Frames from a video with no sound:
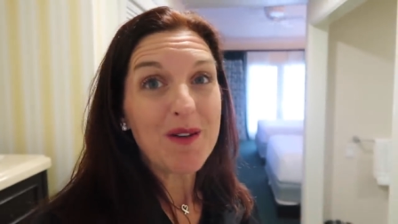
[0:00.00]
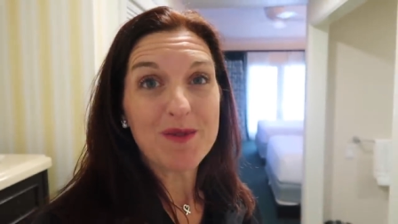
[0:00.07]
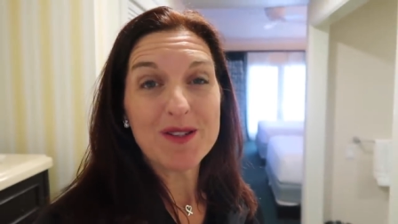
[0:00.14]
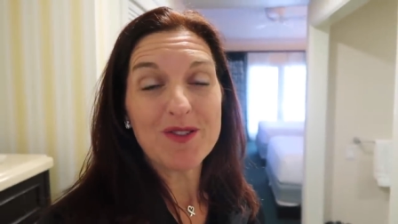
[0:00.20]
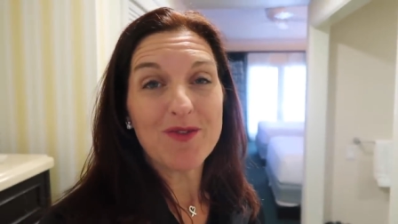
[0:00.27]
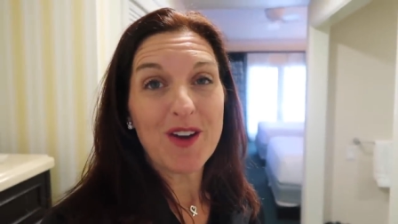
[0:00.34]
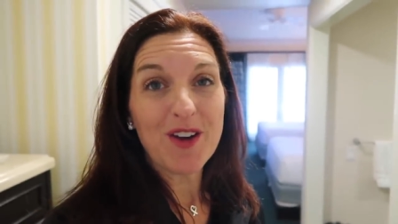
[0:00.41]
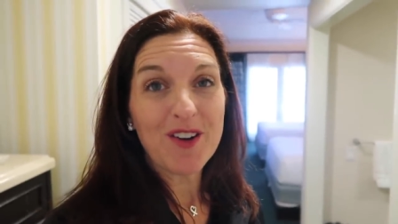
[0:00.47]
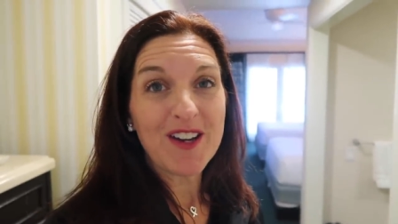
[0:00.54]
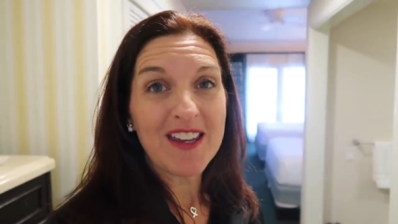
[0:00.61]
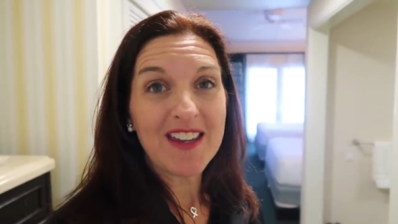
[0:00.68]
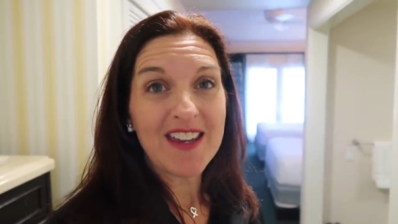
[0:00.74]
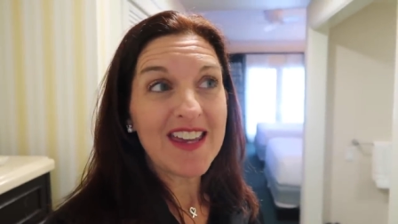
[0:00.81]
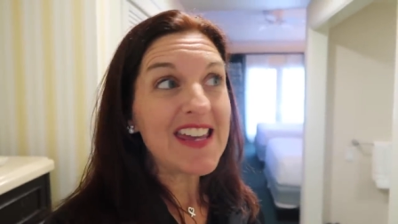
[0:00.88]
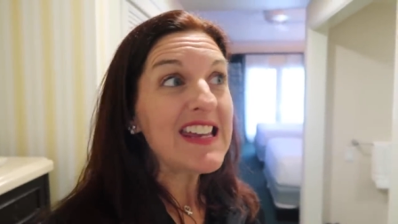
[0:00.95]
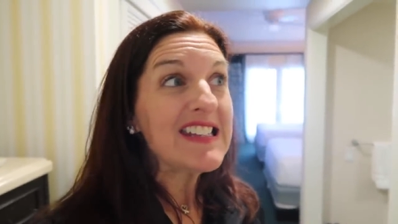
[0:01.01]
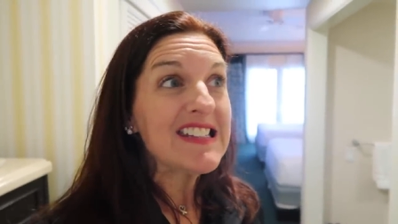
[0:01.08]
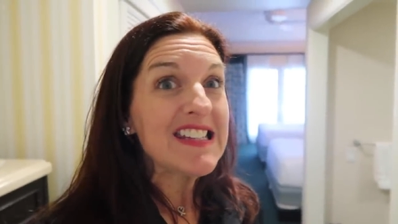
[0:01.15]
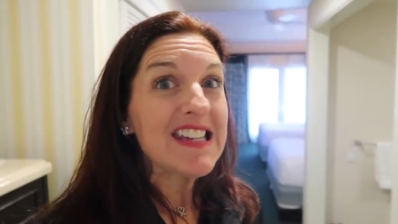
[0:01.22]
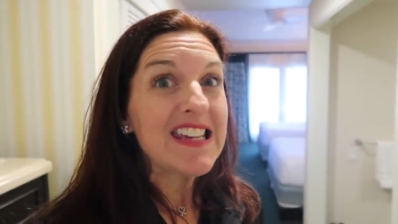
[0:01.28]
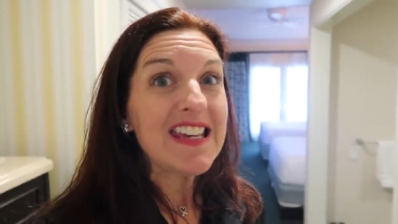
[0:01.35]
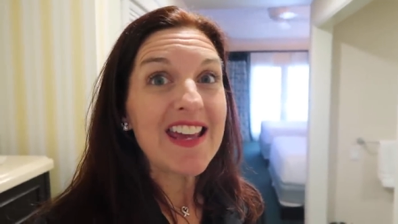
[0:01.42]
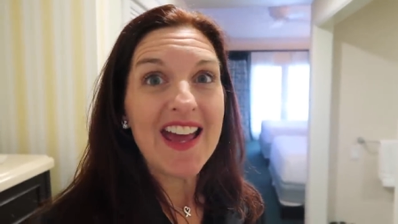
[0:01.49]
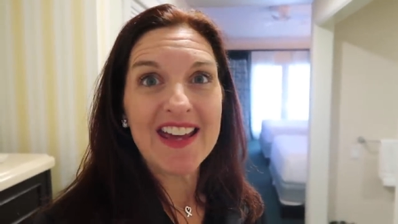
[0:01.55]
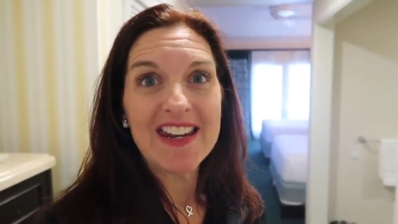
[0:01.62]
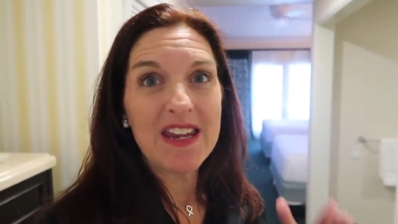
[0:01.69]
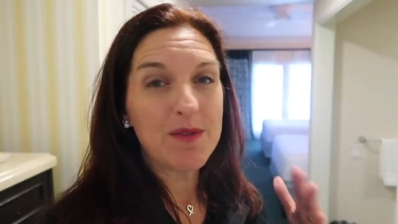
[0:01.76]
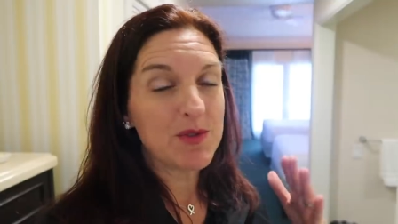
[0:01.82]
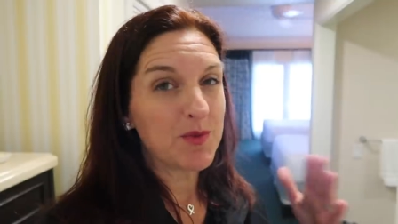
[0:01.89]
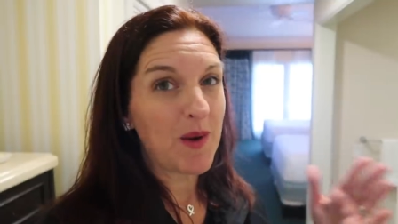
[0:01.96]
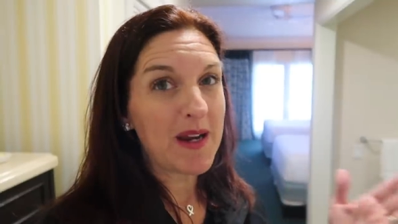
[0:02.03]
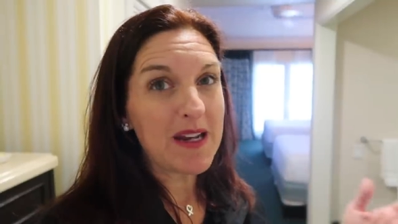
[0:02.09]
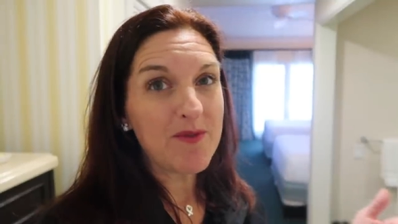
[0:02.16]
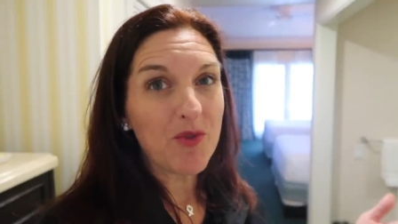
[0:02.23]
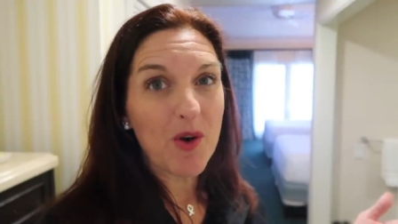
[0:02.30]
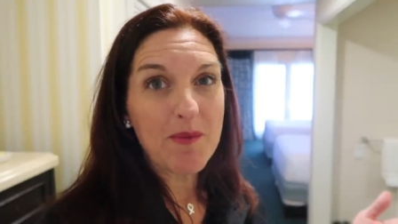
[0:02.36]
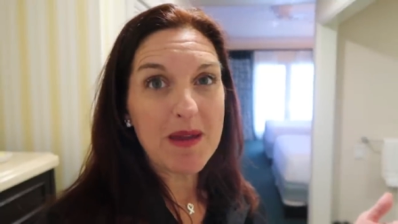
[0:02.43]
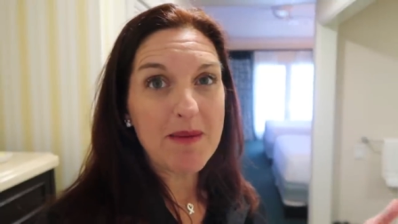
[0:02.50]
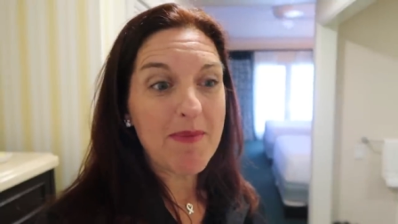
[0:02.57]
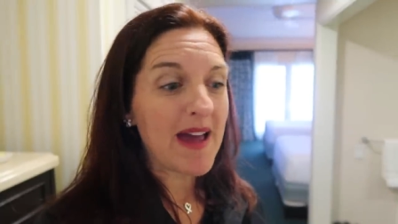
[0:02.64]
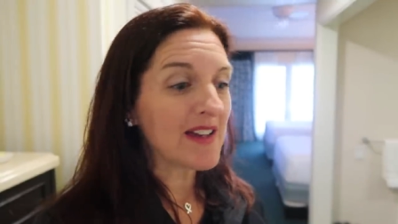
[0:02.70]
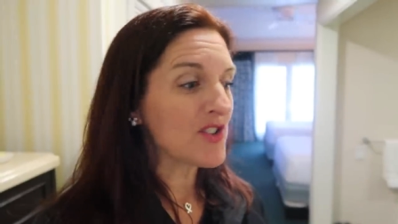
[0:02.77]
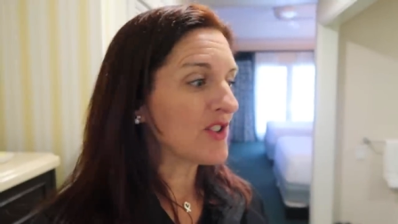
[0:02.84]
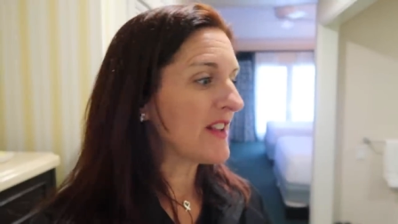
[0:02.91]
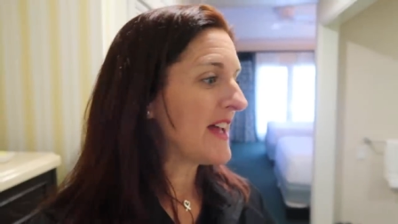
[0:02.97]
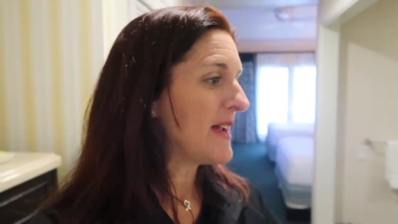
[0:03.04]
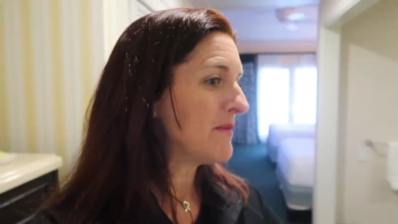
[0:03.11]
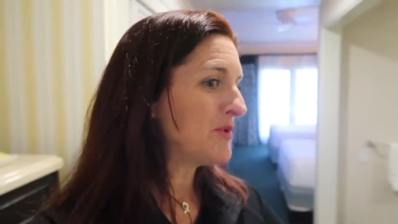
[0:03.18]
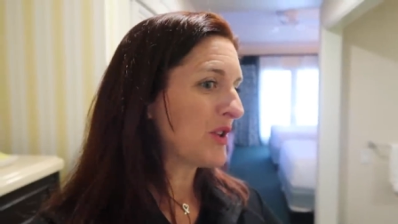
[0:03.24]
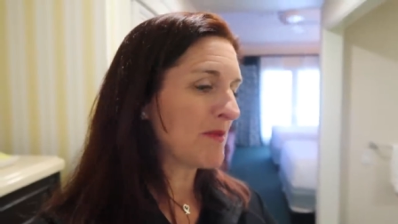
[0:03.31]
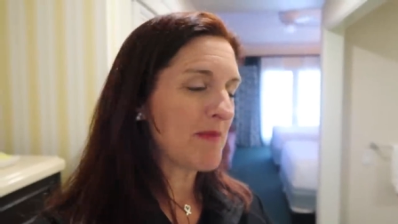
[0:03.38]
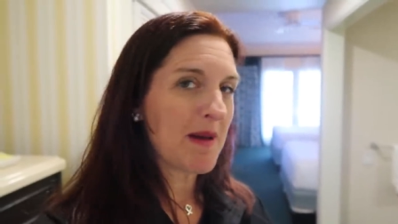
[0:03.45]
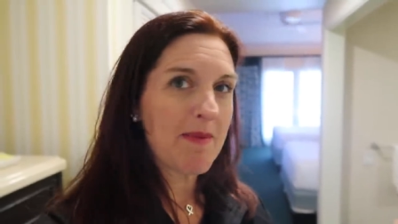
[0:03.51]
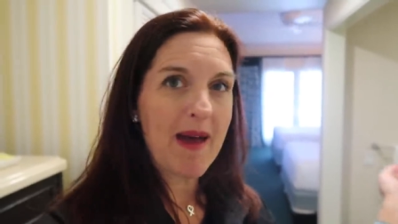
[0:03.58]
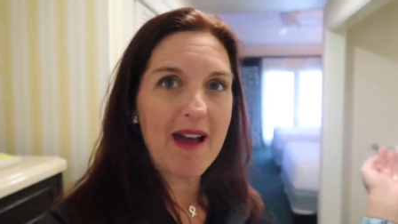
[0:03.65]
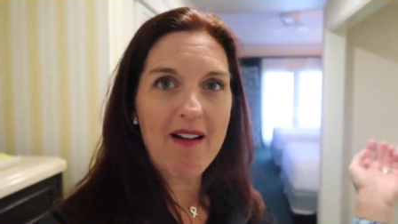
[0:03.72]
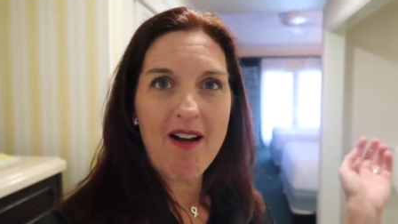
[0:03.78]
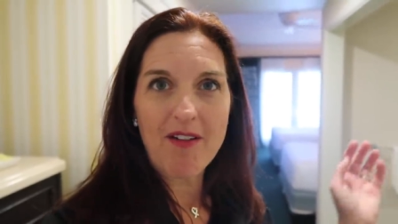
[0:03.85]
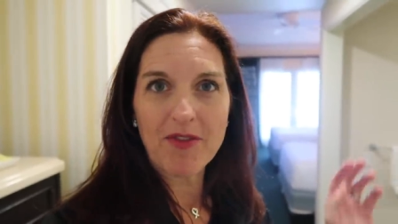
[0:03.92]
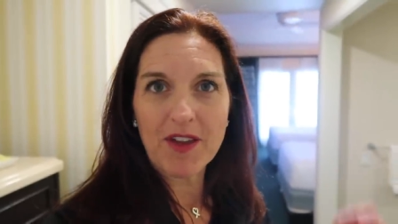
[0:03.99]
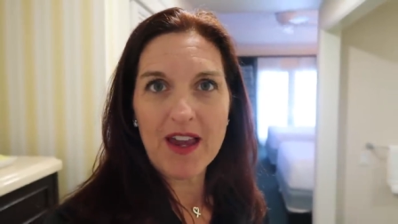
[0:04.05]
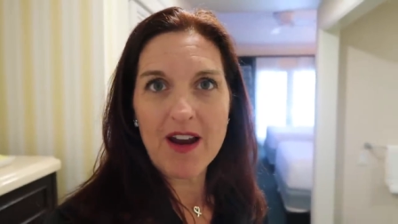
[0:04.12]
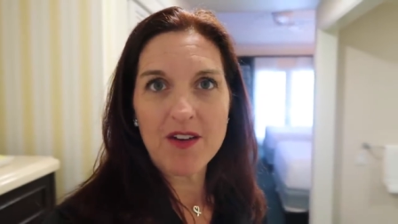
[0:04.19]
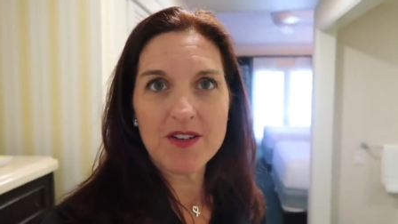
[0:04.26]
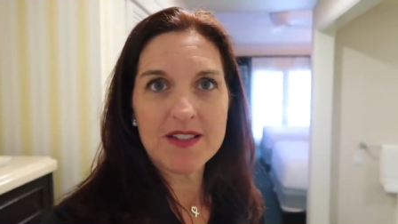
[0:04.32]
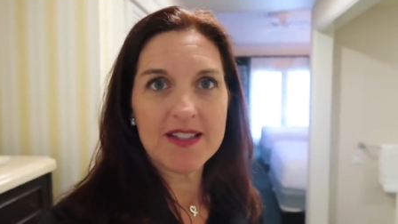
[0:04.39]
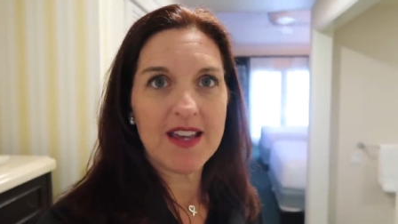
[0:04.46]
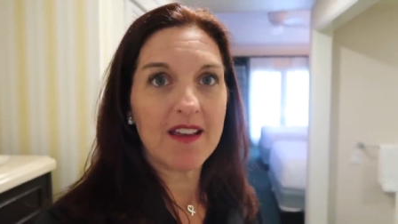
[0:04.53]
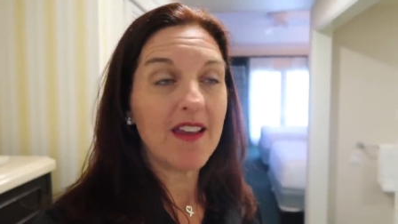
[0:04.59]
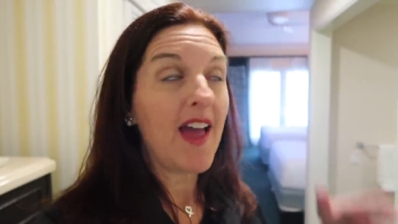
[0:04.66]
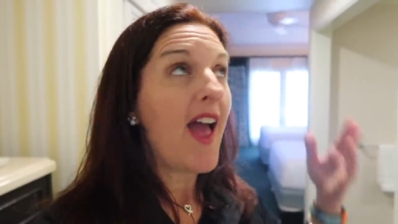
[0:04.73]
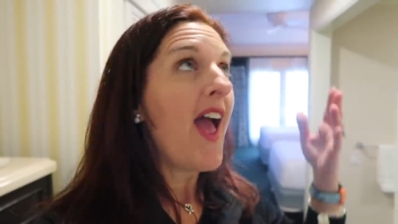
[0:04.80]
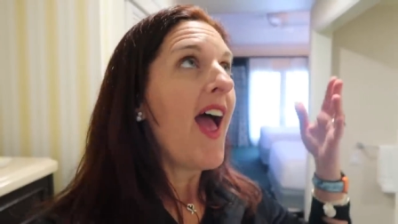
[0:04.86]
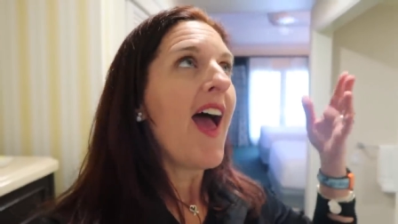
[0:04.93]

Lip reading: That was very easy. And he was waiting for me at baggage claim, took my bag off the carousel,